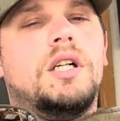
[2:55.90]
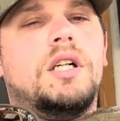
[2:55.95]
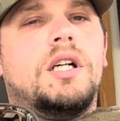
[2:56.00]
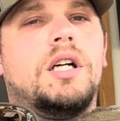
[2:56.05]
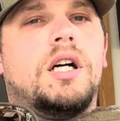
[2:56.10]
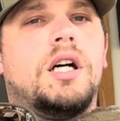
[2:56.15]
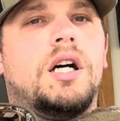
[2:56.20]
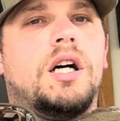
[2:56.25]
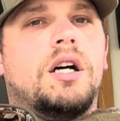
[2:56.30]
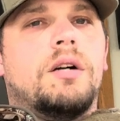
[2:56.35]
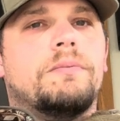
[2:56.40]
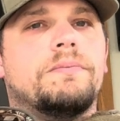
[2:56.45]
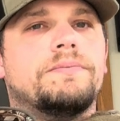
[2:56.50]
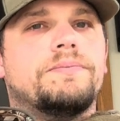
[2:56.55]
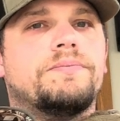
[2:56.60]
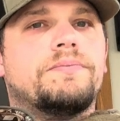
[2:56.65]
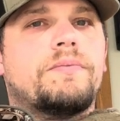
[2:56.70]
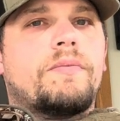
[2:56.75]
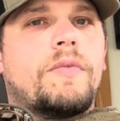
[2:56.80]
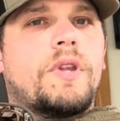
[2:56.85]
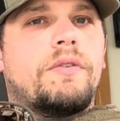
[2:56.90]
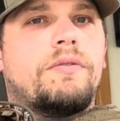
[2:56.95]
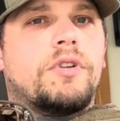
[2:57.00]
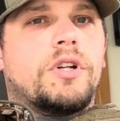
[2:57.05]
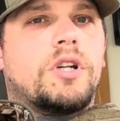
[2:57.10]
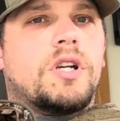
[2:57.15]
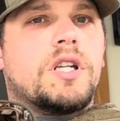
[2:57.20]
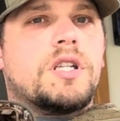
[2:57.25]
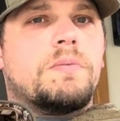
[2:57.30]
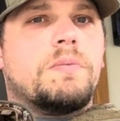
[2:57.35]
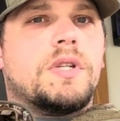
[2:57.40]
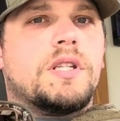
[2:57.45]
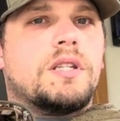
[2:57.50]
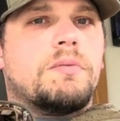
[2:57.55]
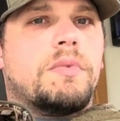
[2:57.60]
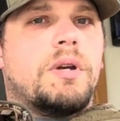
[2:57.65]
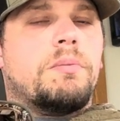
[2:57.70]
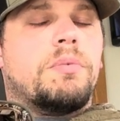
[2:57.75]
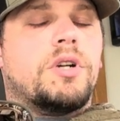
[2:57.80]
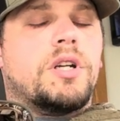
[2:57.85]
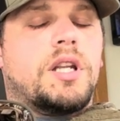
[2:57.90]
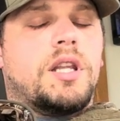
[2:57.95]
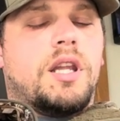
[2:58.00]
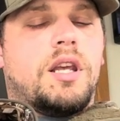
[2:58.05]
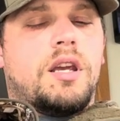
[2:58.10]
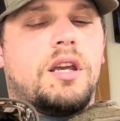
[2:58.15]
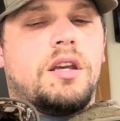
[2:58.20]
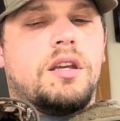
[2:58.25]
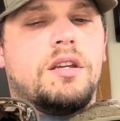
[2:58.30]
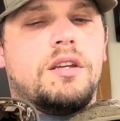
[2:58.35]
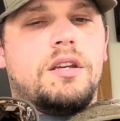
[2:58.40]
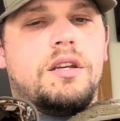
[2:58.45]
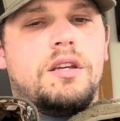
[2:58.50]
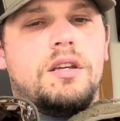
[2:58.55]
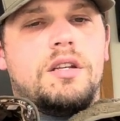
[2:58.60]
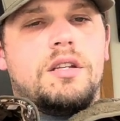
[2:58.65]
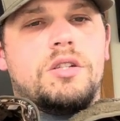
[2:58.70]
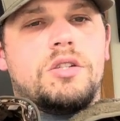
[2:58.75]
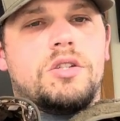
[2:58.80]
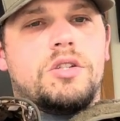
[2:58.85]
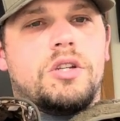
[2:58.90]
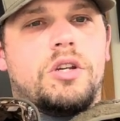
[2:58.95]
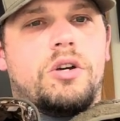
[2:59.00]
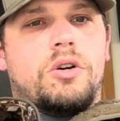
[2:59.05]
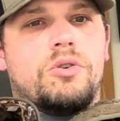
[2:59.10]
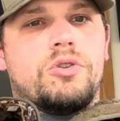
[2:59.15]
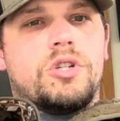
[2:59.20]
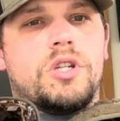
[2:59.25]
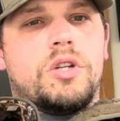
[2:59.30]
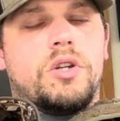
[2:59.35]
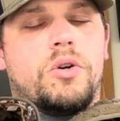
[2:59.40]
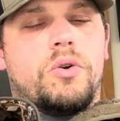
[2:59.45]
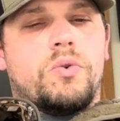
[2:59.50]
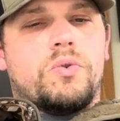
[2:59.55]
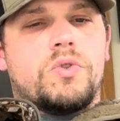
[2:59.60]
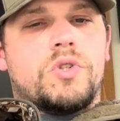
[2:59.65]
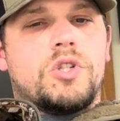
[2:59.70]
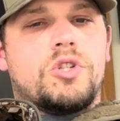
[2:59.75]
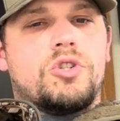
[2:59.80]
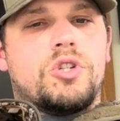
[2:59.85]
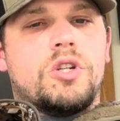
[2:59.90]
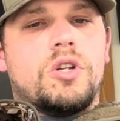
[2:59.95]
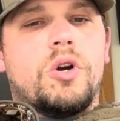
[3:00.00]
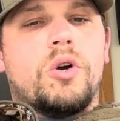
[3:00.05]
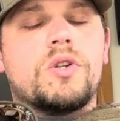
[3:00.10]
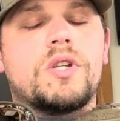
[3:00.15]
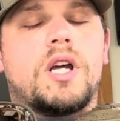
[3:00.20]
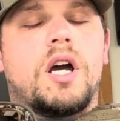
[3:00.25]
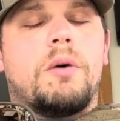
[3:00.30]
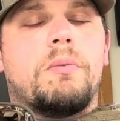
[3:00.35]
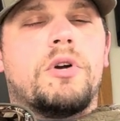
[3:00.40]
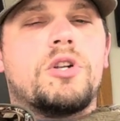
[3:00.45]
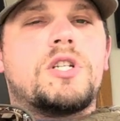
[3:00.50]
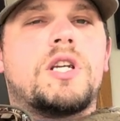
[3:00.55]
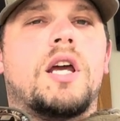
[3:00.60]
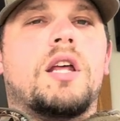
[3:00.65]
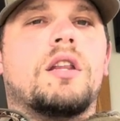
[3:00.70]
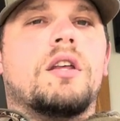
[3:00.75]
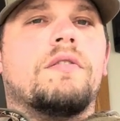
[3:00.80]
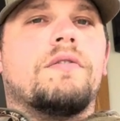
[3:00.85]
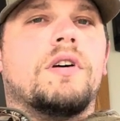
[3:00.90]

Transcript: for Christmas and my birthday. So she knows how much I love